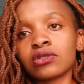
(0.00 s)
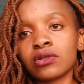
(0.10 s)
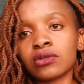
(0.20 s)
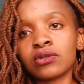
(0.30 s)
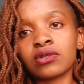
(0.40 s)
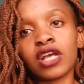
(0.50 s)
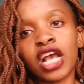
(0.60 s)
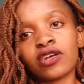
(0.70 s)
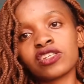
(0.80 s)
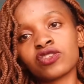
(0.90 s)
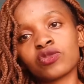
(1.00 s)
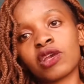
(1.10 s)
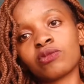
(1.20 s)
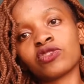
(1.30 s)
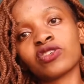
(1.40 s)
you know.
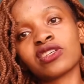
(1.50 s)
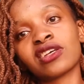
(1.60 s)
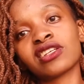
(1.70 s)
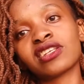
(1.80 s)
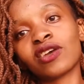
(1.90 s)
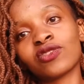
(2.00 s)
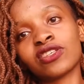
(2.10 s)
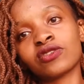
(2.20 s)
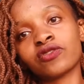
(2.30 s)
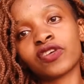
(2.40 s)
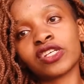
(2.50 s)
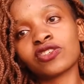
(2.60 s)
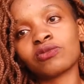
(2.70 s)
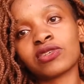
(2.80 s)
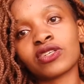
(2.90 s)
According to me, I'm doing it according to
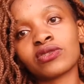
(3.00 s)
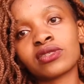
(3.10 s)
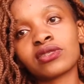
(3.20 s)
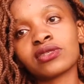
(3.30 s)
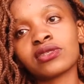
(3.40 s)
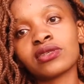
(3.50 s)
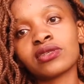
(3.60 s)
fashion because